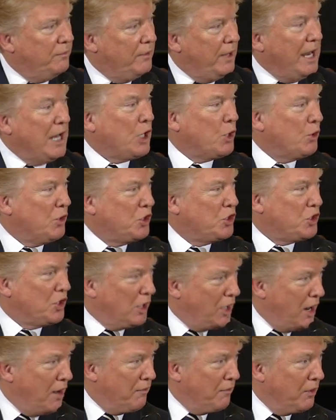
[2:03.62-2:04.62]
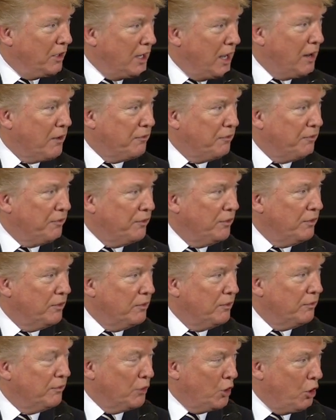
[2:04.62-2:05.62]
acreage to cover, a lot of
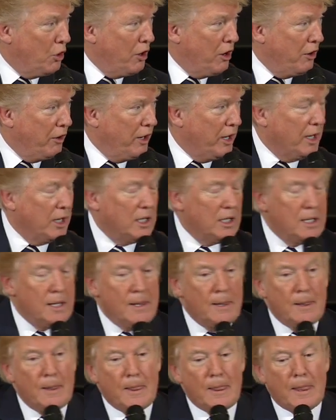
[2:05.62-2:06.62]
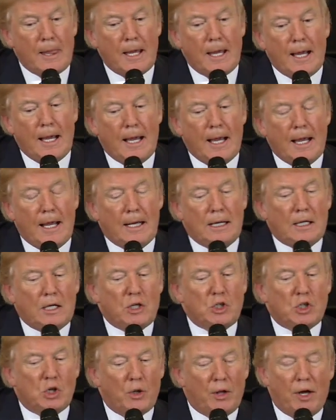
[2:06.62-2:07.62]
floor area. And
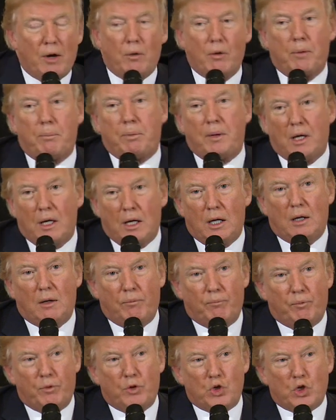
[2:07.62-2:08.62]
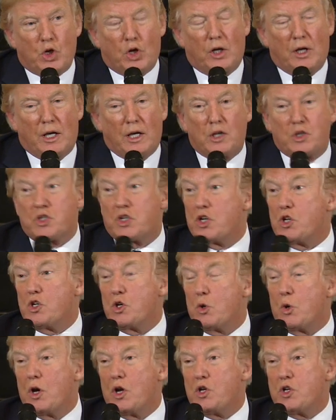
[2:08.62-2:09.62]
so that would be certainly a
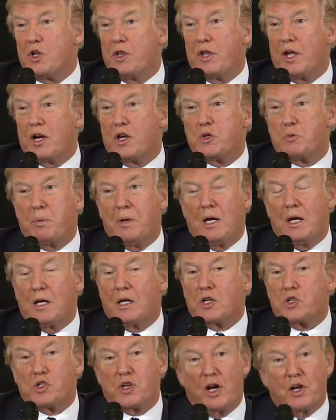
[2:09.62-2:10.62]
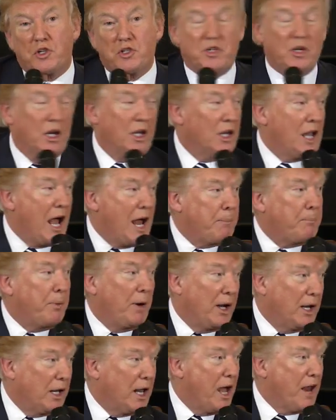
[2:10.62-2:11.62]
situation that is being discussed a lot
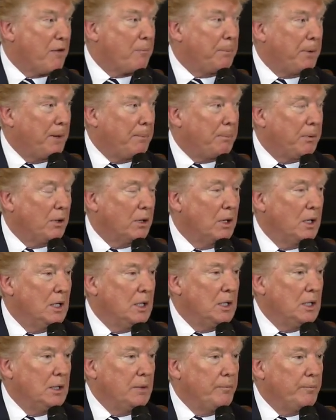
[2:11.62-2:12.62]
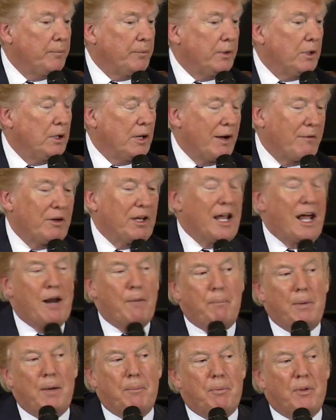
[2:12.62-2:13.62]
by a lot of people. You'd have a lot
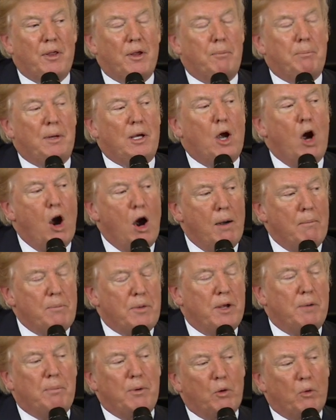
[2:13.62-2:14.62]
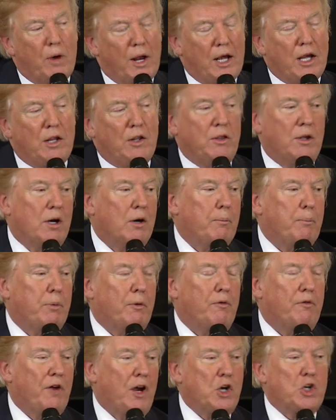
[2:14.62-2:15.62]
of people that'd be armed, that'd be ready. They're
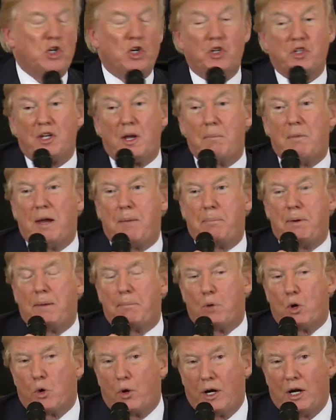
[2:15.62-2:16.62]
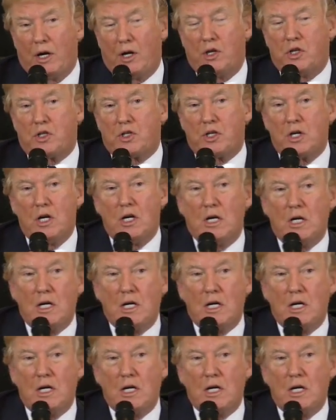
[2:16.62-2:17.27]
professionals. They may be Marines